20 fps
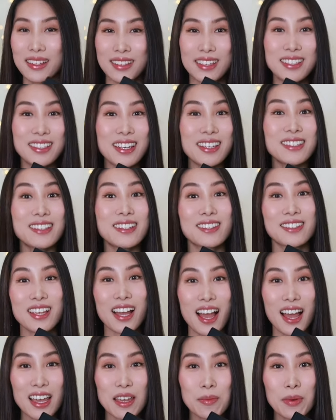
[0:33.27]
This is the
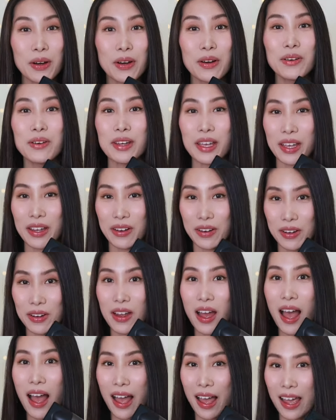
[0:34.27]
TYMO Air
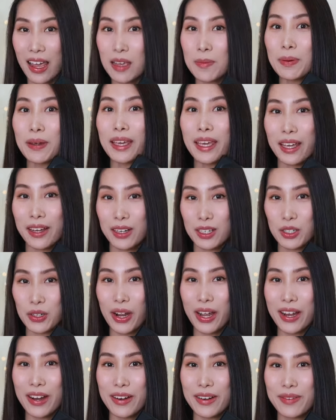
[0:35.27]
Hype hair
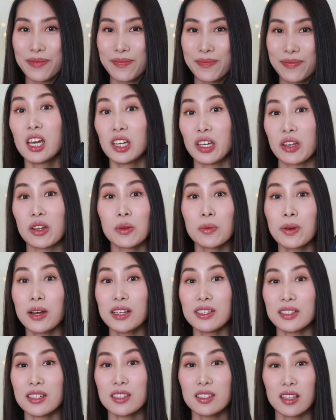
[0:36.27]
dryer. You know
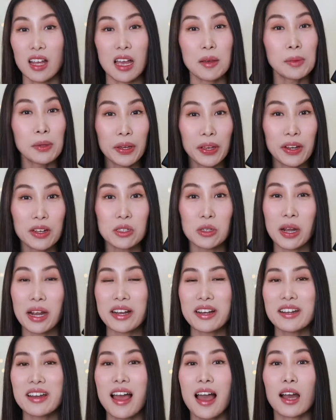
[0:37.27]
what, this TYMO hair
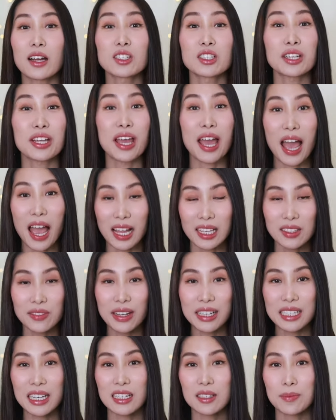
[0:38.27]
dryer actually
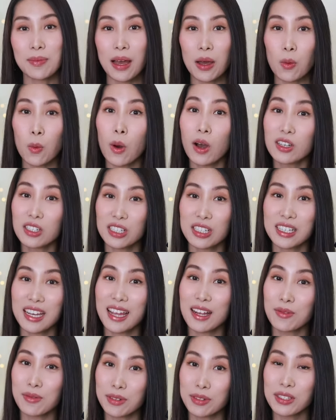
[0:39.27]
elevated my wash
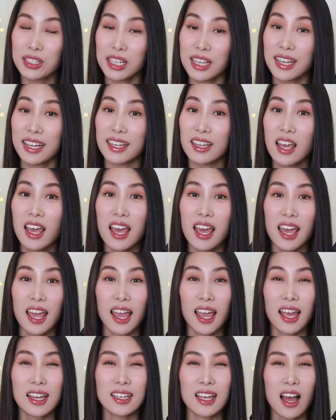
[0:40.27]
day routine
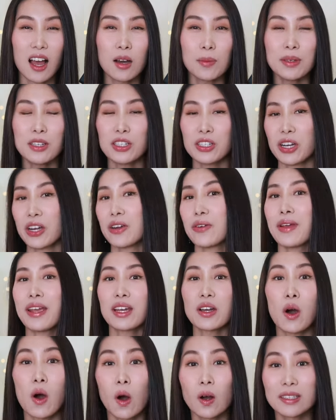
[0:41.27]
and I'll be
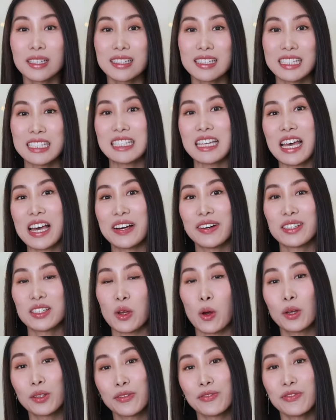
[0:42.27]
sharing all the details,
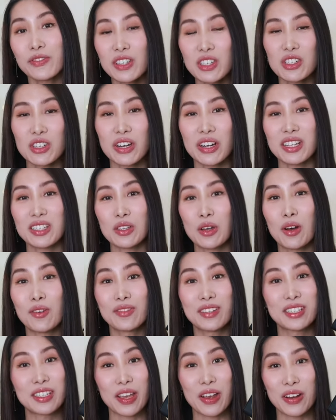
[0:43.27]
all the features
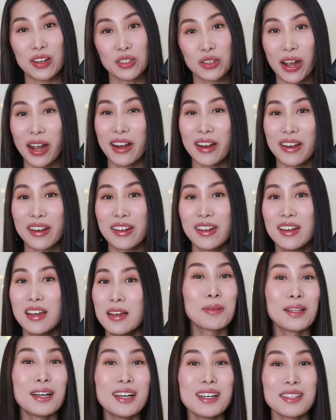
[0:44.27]
of this hair dryer.
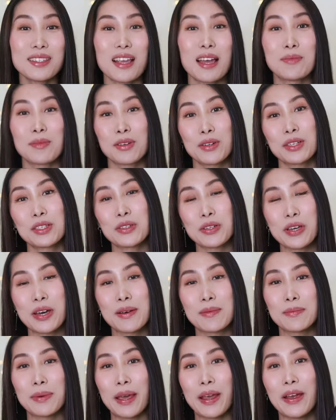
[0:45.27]
Plus, I'm going to
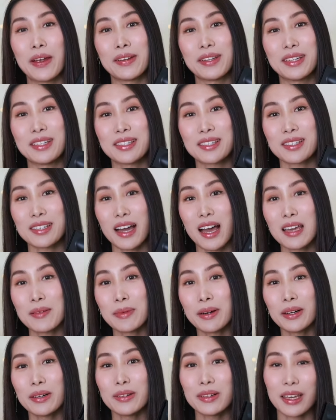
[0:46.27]
compare this
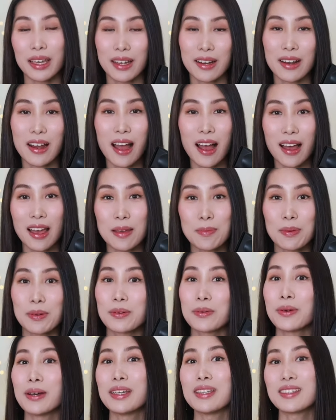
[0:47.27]
TYMO Air Hype
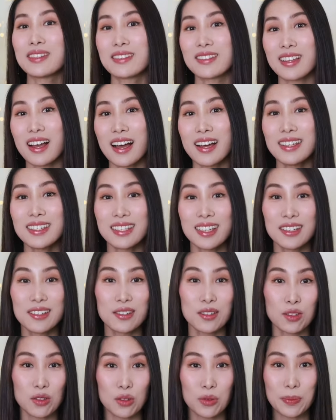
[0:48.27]
with
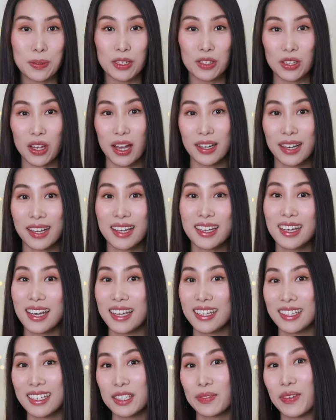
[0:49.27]
Dyson Supersonic
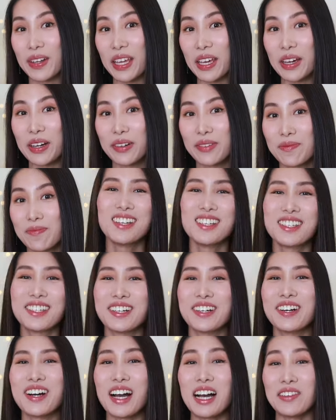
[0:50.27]
in this video.
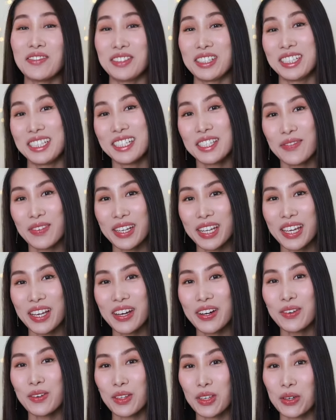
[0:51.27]
So after this
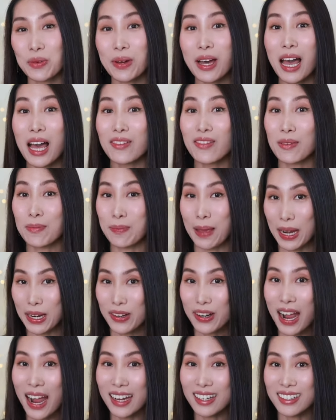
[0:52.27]
video, you will have a
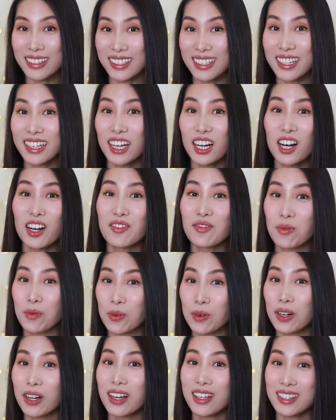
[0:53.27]
better idea of
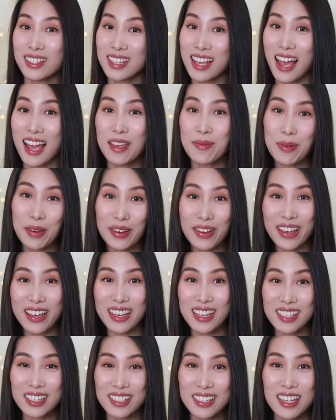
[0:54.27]
what
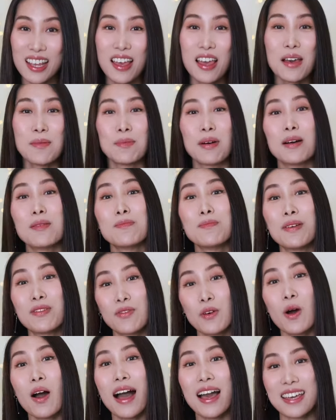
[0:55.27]
TYMO is. But
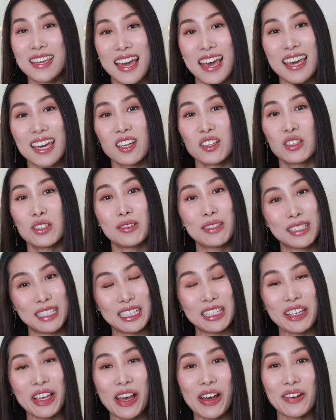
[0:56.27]
before I get into the
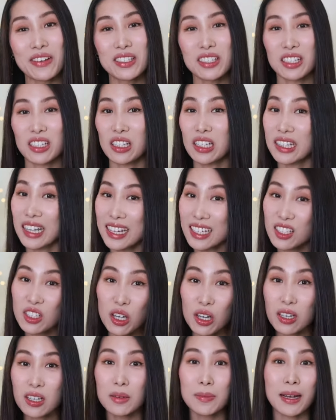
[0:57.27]
details, let's
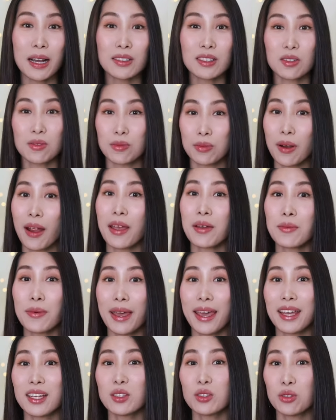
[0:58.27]
talk about the right
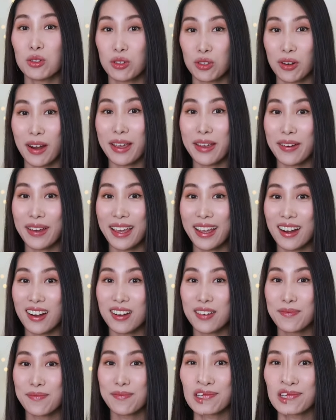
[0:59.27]
way to dry your hair.